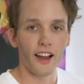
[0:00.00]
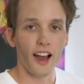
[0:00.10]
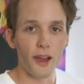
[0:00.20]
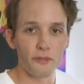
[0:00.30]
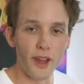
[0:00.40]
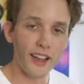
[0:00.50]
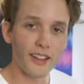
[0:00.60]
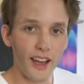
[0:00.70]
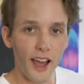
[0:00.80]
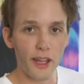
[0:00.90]
I'm
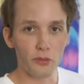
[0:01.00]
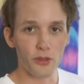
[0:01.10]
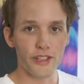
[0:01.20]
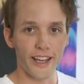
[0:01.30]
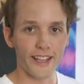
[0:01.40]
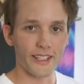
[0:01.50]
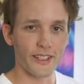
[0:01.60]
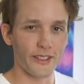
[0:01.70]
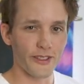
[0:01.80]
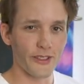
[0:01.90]

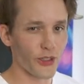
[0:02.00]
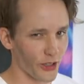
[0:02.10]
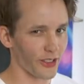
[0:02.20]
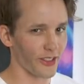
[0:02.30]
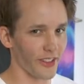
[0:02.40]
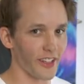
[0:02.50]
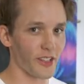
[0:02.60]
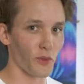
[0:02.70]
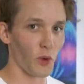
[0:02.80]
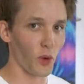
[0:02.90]
99% certain
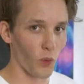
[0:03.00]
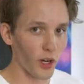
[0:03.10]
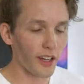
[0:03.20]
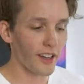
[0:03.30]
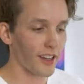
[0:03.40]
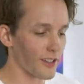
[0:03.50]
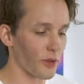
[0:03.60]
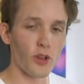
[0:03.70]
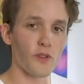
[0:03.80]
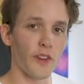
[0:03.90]
this will work. It's
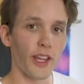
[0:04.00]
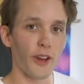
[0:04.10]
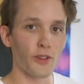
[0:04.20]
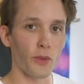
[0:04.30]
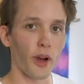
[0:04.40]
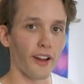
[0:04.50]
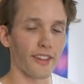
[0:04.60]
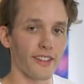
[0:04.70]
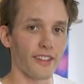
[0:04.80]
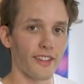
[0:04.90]
one of those videos where
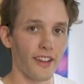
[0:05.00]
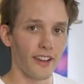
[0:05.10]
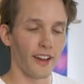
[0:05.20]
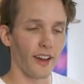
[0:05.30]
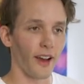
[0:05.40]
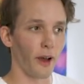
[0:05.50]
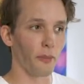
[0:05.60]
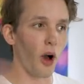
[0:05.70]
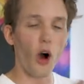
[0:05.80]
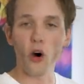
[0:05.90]
it's
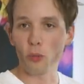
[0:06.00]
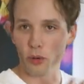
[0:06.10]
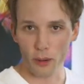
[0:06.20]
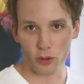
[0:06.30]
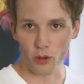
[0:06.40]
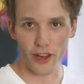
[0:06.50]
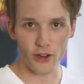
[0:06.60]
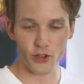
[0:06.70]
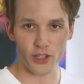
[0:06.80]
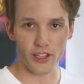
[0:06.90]
all
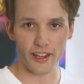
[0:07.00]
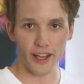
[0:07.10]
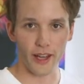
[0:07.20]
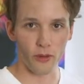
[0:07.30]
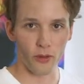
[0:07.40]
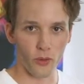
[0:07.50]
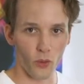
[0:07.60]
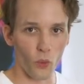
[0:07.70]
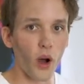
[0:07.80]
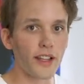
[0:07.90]
preparation and then
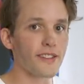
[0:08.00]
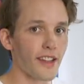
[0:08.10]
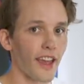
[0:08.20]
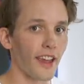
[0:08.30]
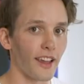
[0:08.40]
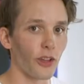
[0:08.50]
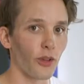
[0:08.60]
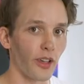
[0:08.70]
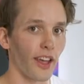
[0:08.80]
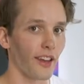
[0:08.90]
one take and you
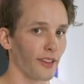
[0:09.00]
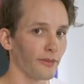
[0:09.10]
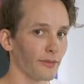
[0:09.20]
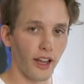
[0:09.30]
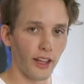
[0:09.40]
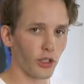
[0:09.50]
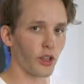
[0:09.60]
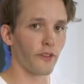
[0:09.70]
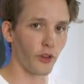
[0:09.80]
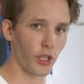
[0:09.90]
can get it. I looked
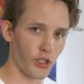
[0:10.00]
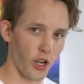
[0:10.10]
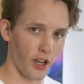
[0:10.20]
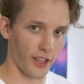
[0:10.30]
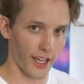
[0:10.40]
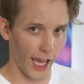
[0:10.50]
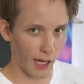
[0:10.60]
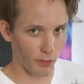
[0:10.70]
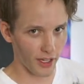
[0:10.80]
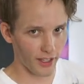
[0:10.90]
at the footage on the
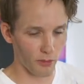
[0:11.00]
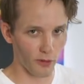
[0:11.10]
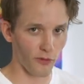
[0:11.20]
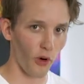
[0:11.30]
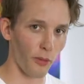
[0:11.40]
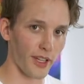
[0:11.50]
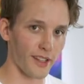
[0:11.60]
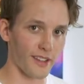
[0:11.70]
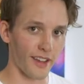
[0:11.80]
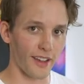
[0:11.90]
camera. The
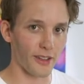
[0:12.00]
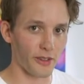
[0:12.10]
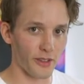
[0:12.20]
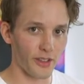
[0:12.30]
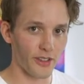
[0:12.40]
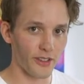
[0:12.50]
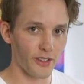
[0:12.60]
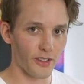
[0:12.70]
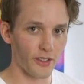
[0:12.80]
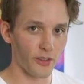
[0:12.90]
performance is
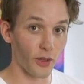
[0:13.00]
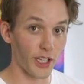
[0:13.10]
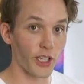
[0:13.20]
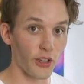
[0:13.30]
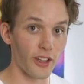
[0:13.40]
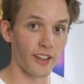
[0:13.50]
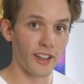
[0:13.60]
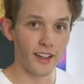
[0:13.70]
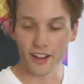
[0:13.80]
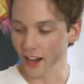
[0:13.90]
really good.
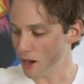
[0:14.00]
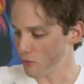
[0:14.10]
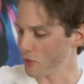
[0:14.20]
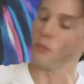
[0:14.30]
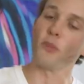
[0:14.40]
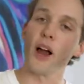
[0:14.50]
With the